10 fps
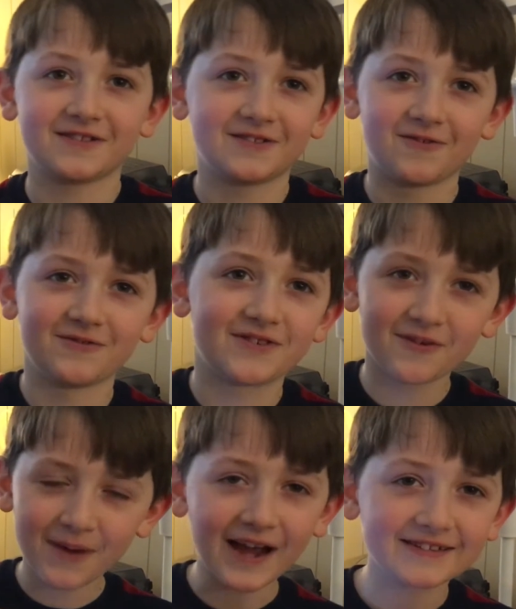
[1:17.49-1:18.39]
So it would go
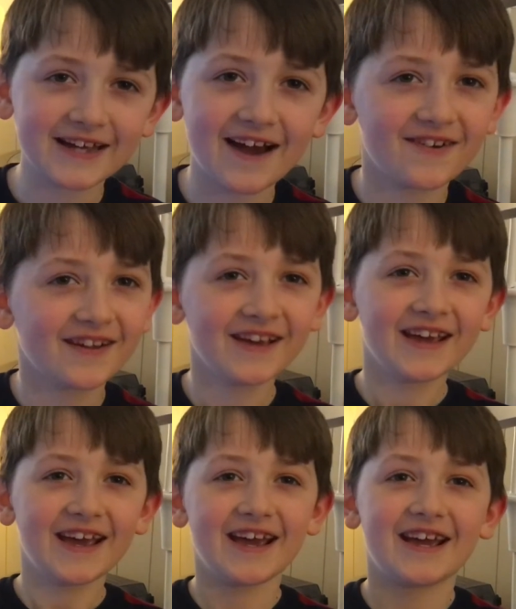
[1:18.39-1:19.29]
back down,
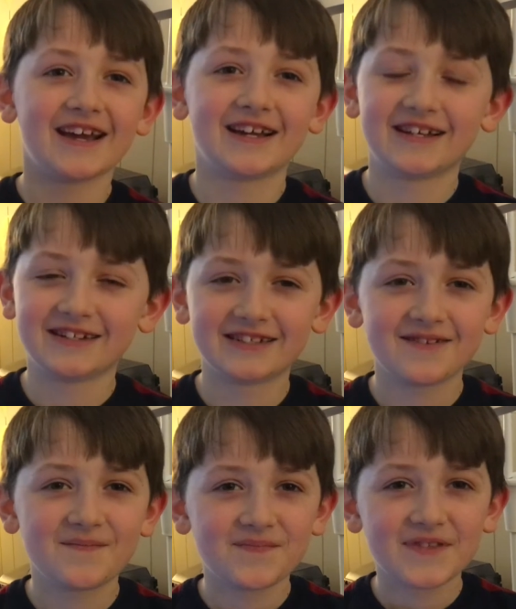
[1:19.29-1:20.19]
and
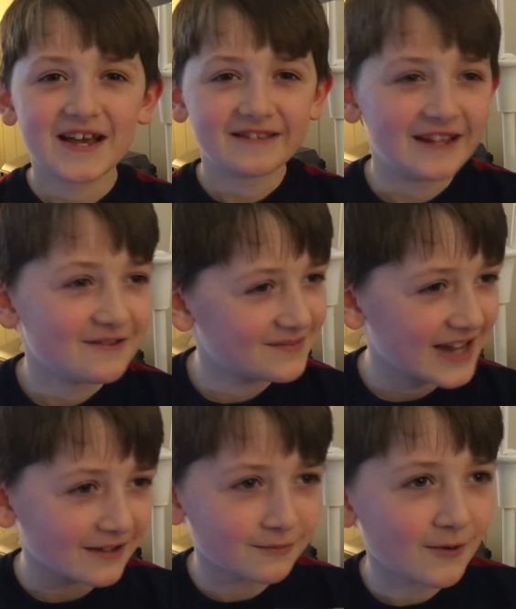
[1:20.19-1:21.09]
then it would
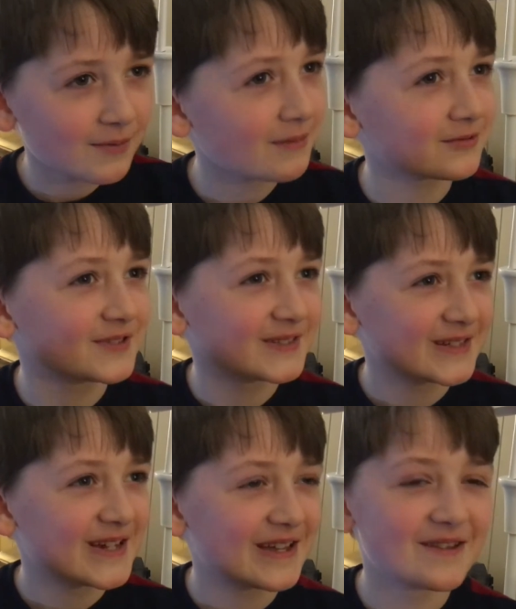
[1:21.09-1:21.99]
gather more bubbles,
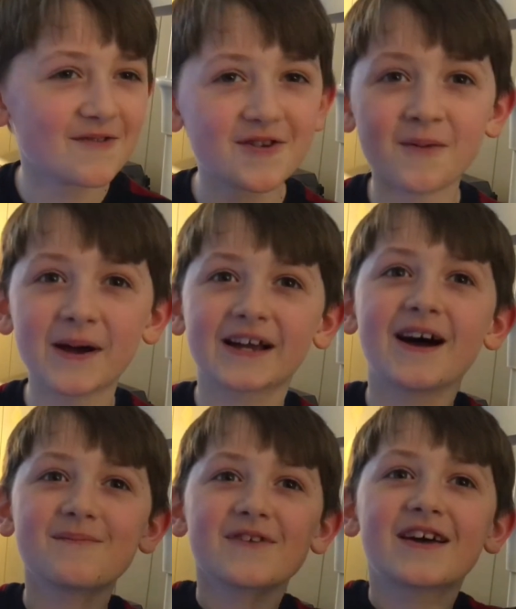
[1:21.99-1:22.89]
and then it would go back
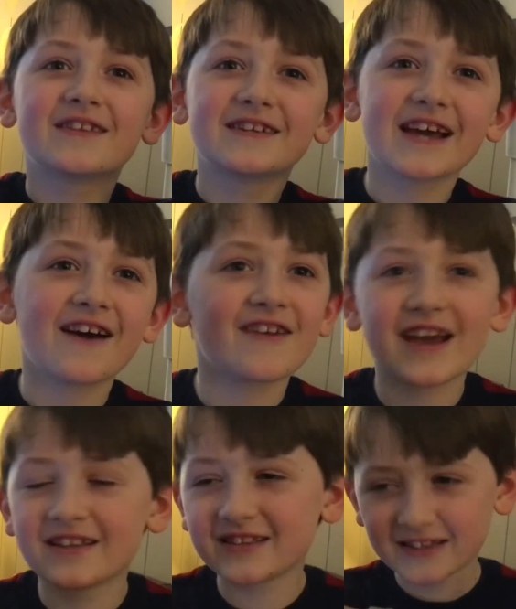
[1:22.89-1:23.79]
up and then down,
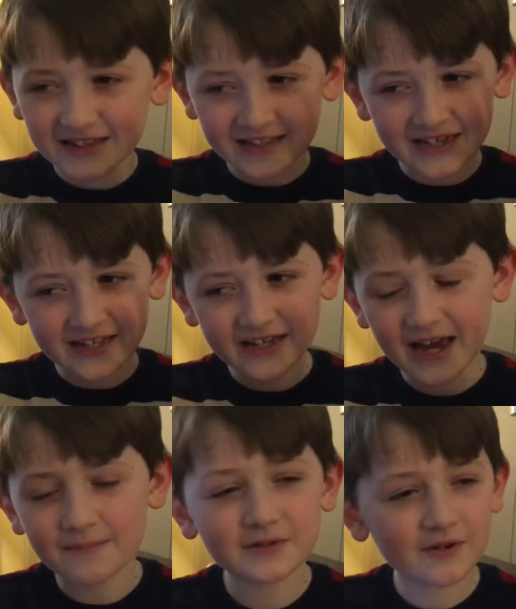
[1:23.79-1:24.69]
and they
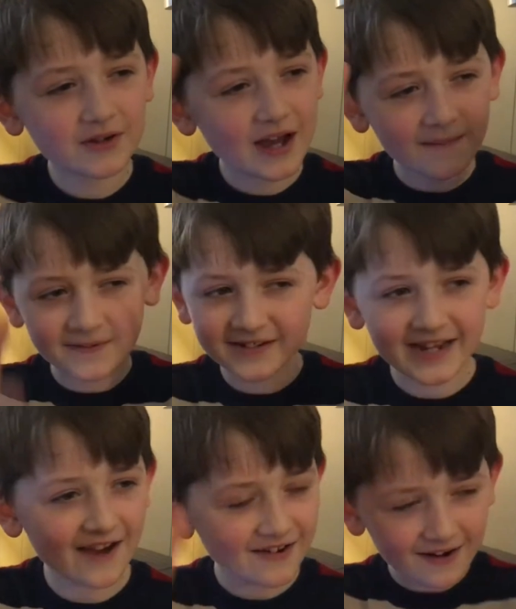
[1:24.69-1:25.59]
kept going up and
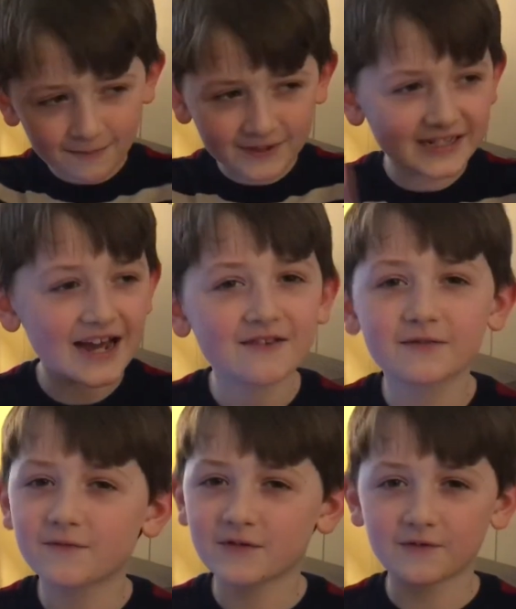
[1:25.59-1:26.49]

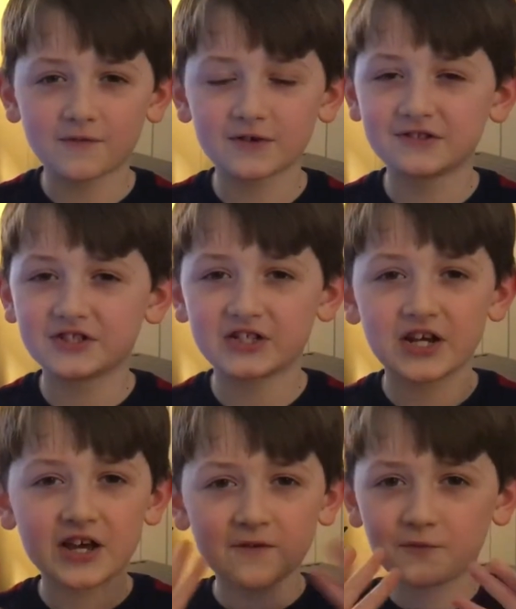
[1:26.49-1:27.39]
down for the first
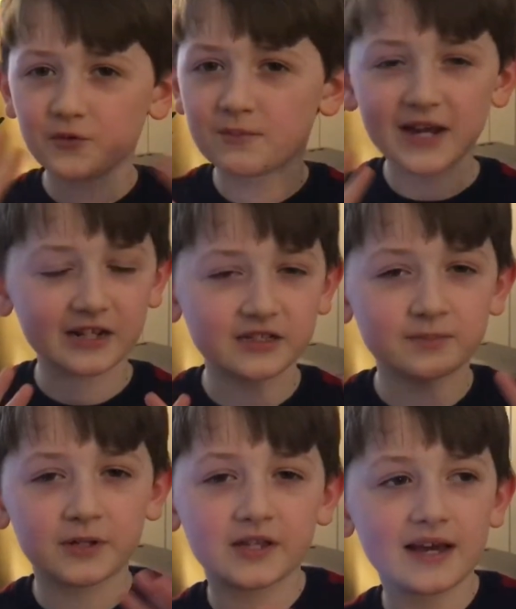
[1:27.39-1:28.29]
few minutes,
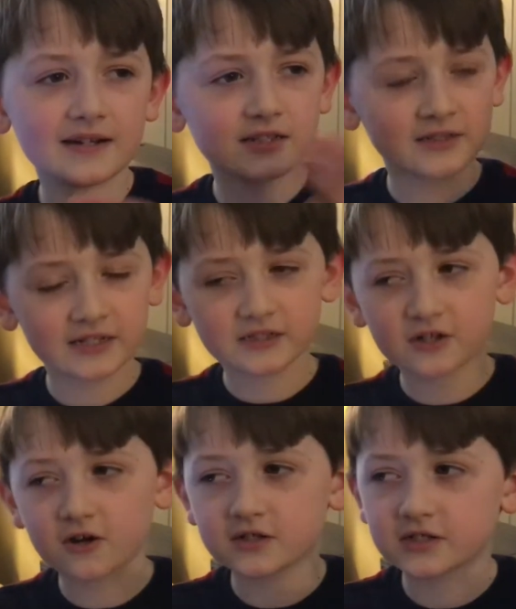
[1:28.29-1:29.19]
but then they
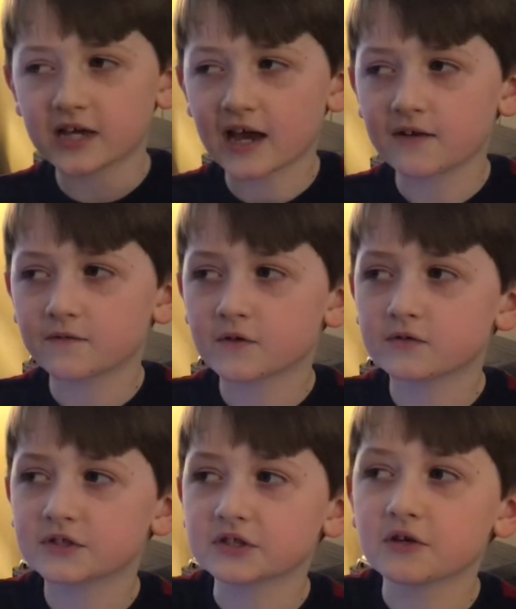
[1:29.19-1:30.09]
started to kind of go
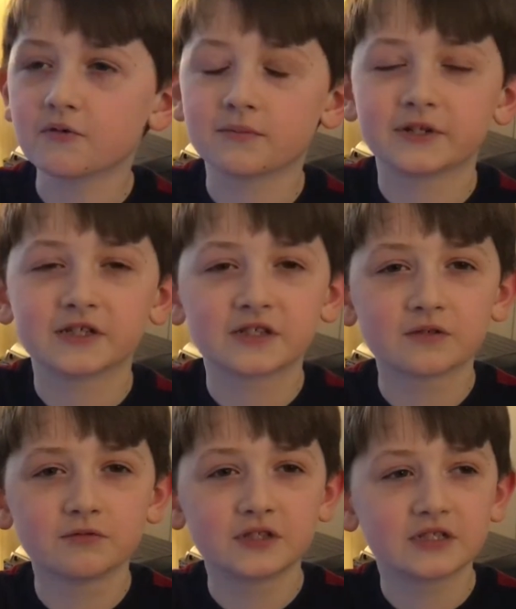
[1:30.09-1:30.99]
slower because
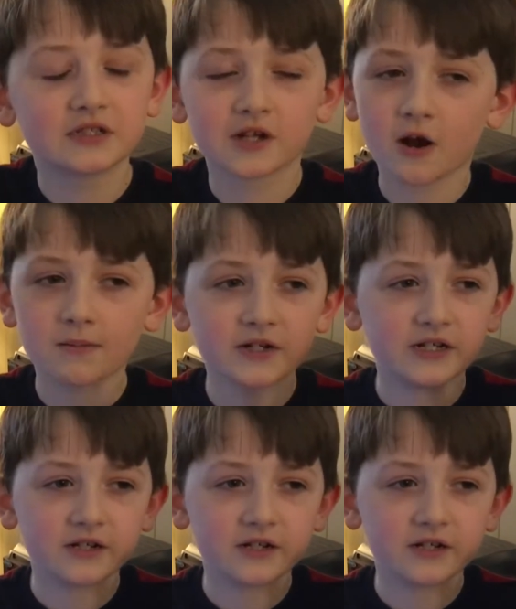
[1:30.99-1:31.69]
there was the carbon